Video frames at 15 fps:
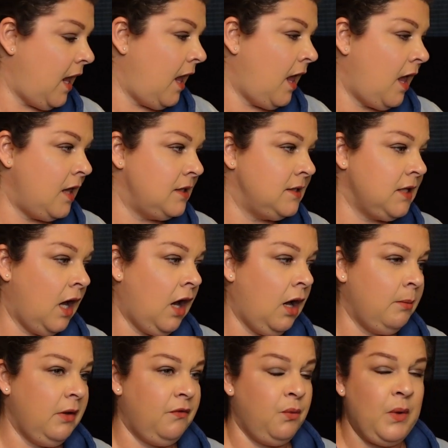And
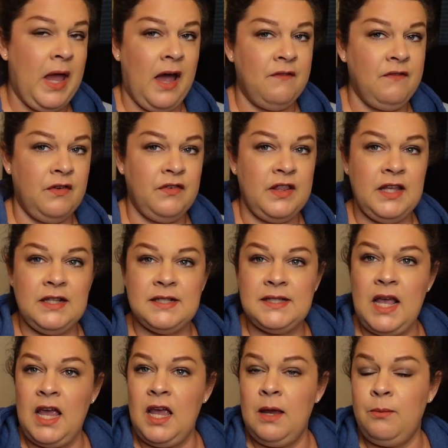if we have everything the
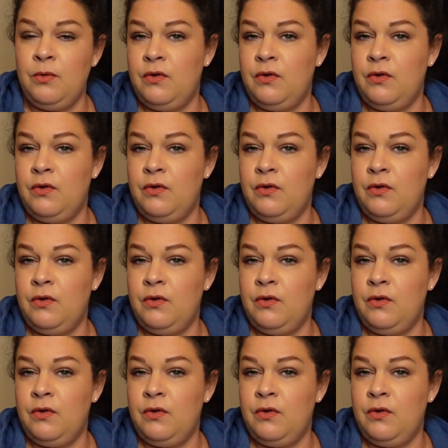same,